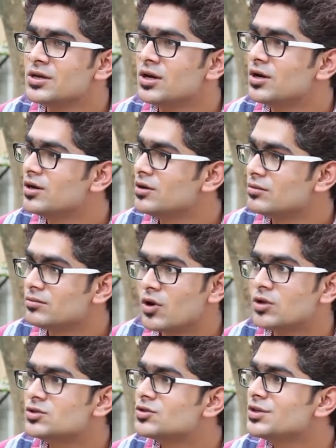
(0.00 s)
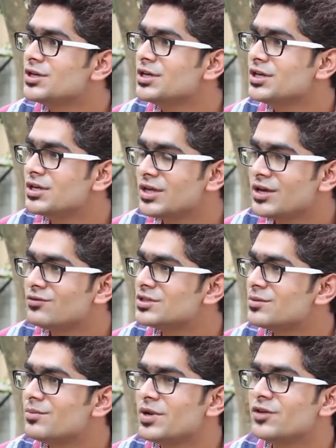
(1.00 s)
Also he gave us
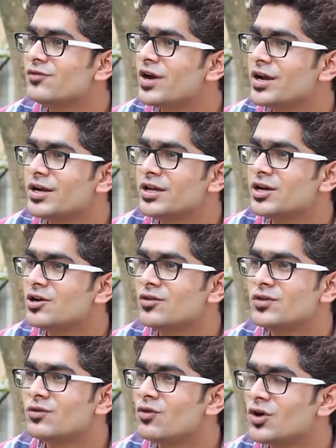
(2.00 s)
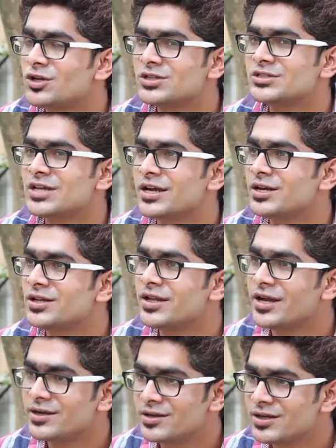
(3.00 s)
a brief idea of the water cycle that